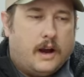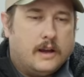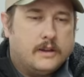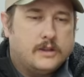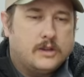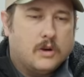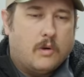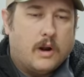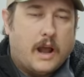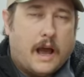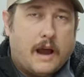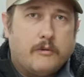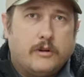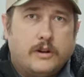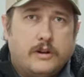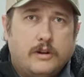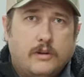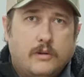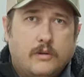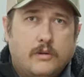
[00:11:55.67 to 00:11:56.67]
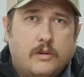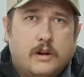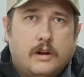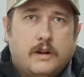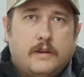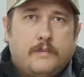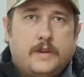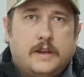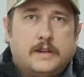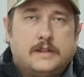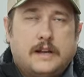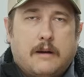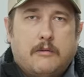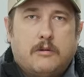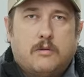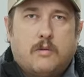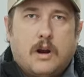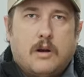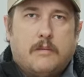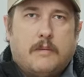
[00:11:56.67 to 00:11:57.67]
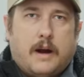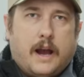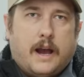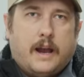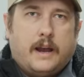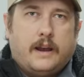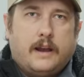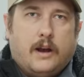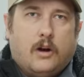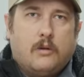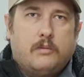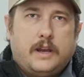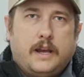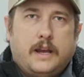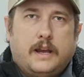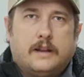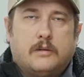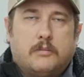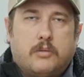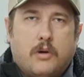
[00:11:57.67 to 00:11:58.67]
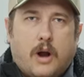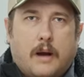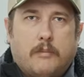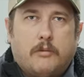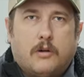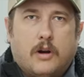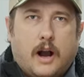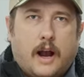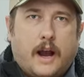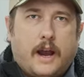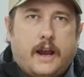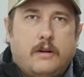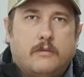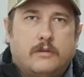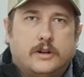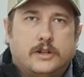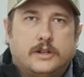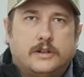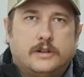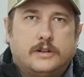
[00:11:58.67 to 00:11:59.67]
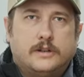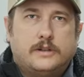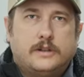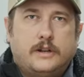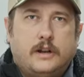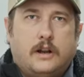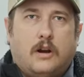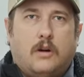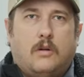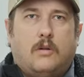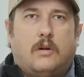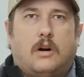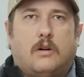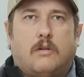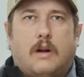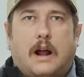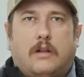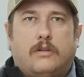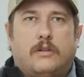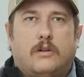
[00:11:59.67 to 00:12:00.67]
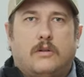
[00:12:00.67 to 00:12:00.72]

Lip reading: So what I would do is I would wear my LBE at the proper height, which is, you know, around